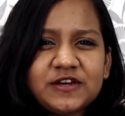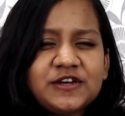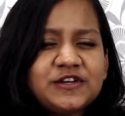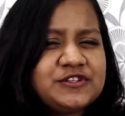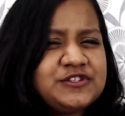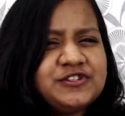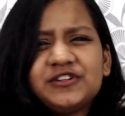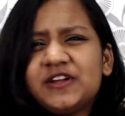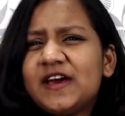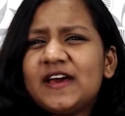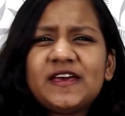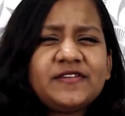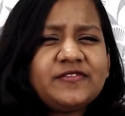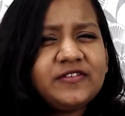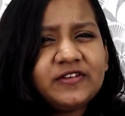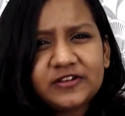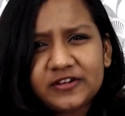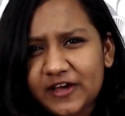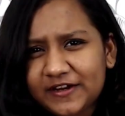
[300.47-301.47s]
Should I
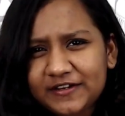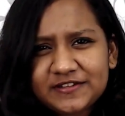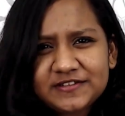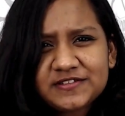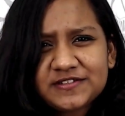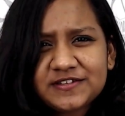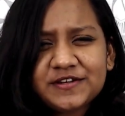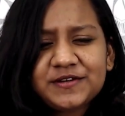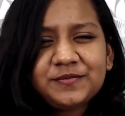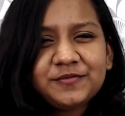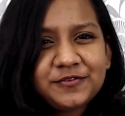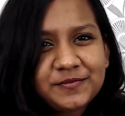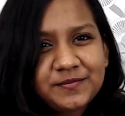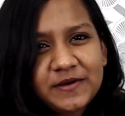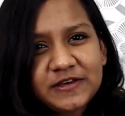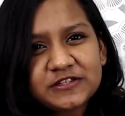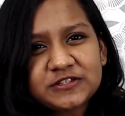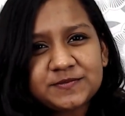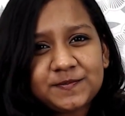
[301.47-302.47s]
even write a script for
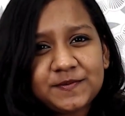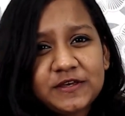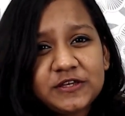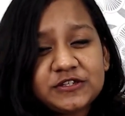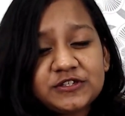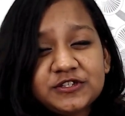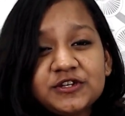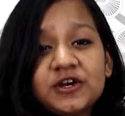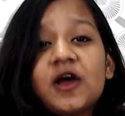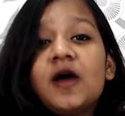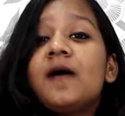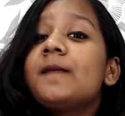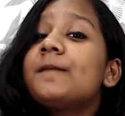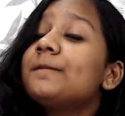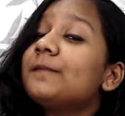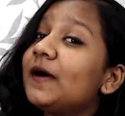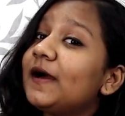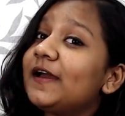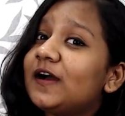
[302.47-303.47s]
my speech?
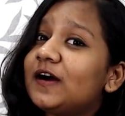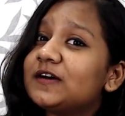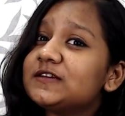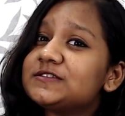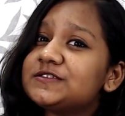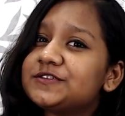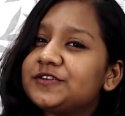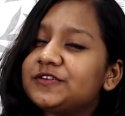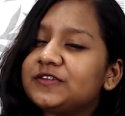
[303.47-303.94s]
My answer to